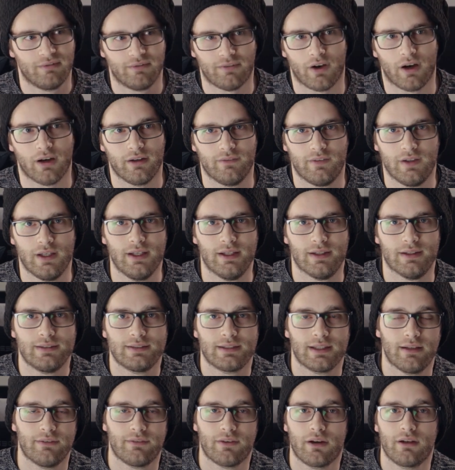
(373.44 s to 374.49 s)
five
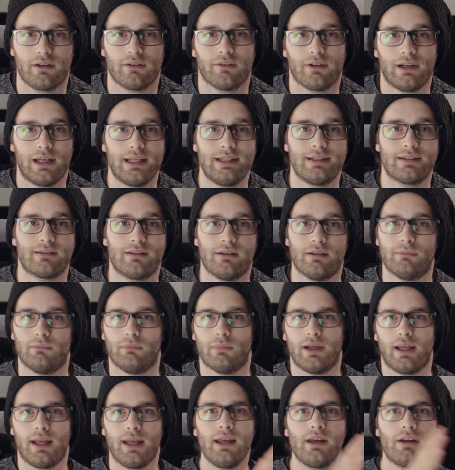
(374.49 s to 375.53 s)
years, if I'd have released
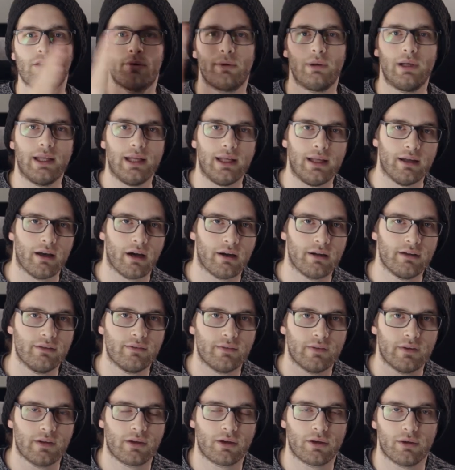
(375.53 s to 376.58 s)
them equally
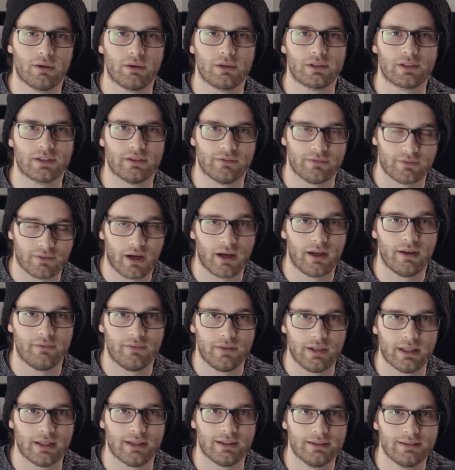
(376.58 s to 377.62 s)
over the course of five
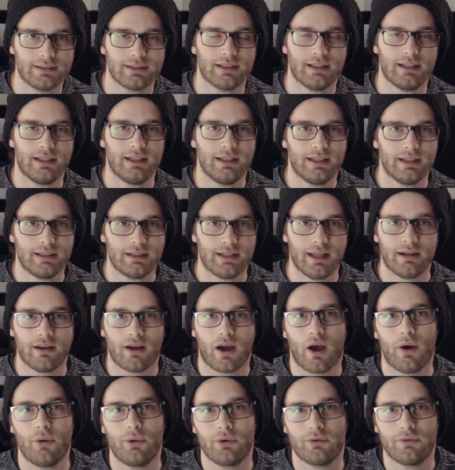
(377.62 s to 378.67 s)
years, then
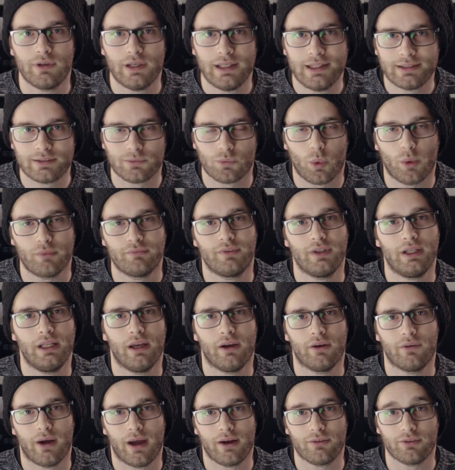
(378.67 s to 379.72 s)
I would have released one
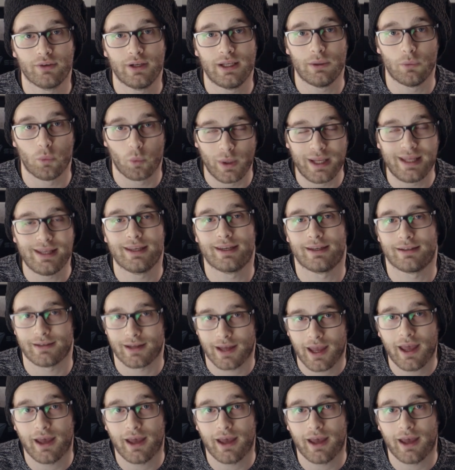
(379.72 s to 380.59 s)
video every week and a